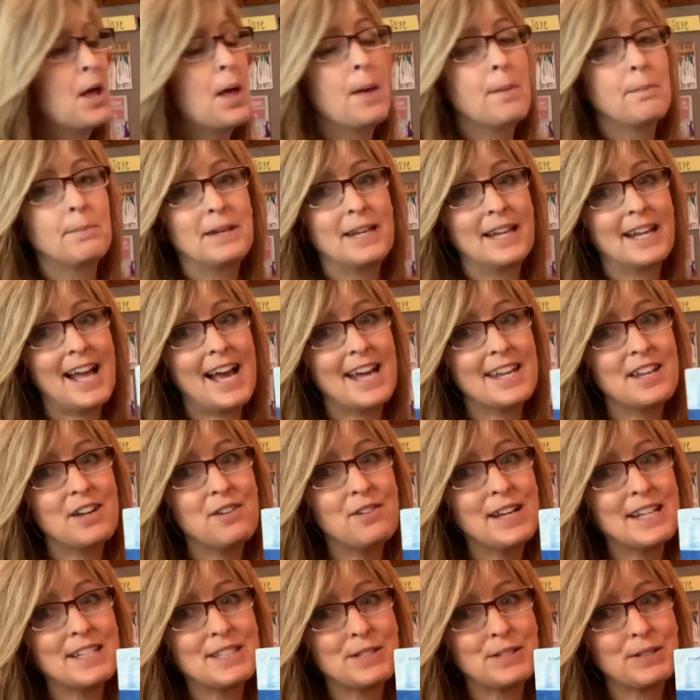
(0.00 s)
But it got no
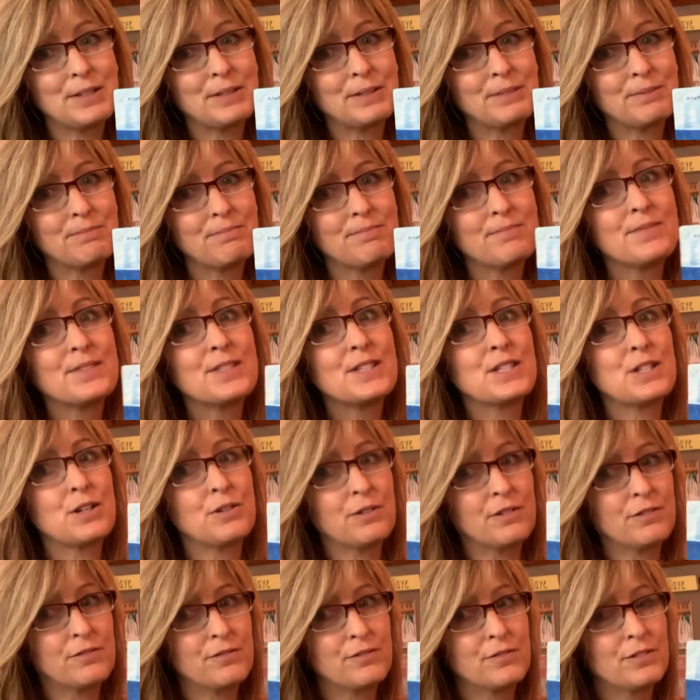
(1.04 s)
answer, so it
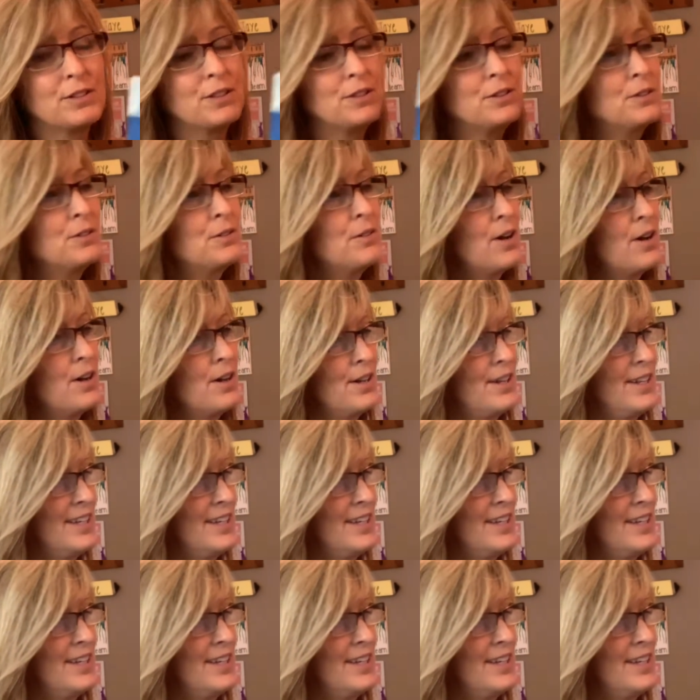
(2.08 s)
flew on.